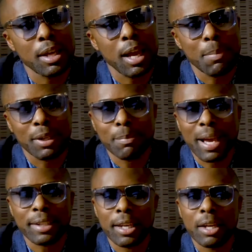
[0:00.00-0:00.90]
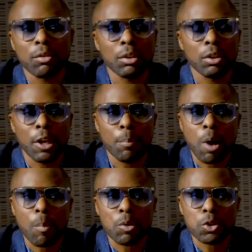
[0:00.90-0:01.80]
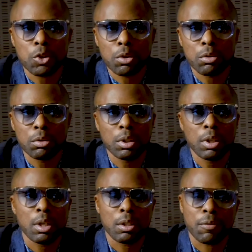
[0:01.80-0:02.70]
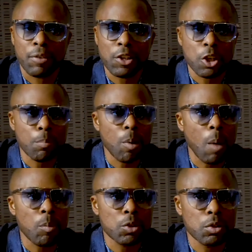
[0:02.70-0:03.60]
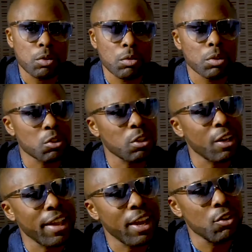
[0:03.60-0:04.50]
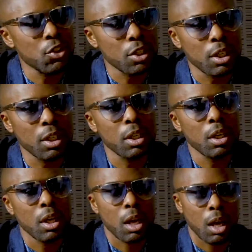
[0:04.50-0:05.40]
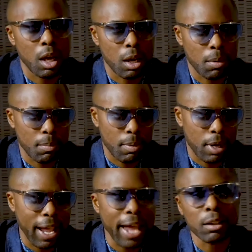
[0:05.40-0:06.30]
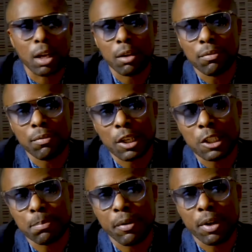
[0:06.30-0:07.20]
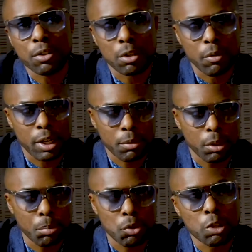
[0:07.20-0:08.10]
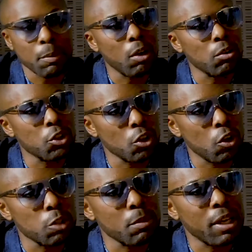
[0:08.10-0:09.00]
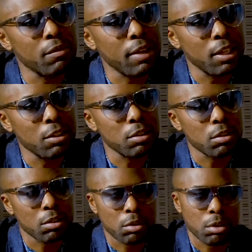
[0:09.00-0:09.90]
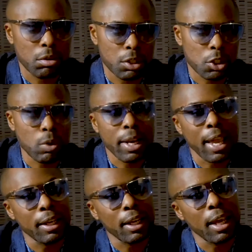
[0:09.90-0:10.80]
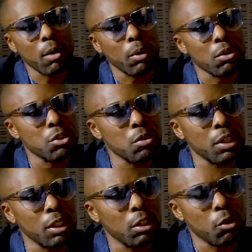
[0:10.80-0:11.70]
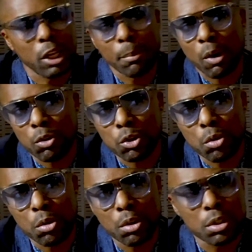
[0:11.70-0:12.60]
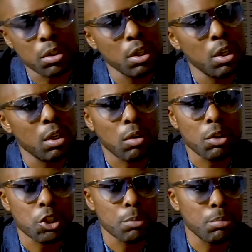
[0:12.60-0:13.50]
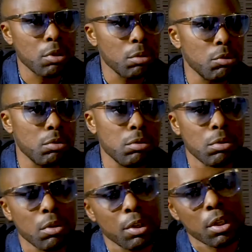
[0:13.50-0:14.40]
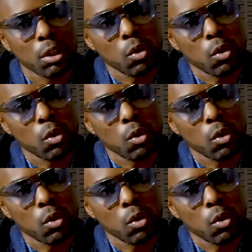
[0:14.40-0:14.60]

Yeah, because back then, hip hop was new. The French hip hop was new. There's a lot of energy, and I had a lot of experience already. Producing my own shows and my events. So it just went hand in hand with what I was doing. Creating my own tours. Going to Chebugumu, going to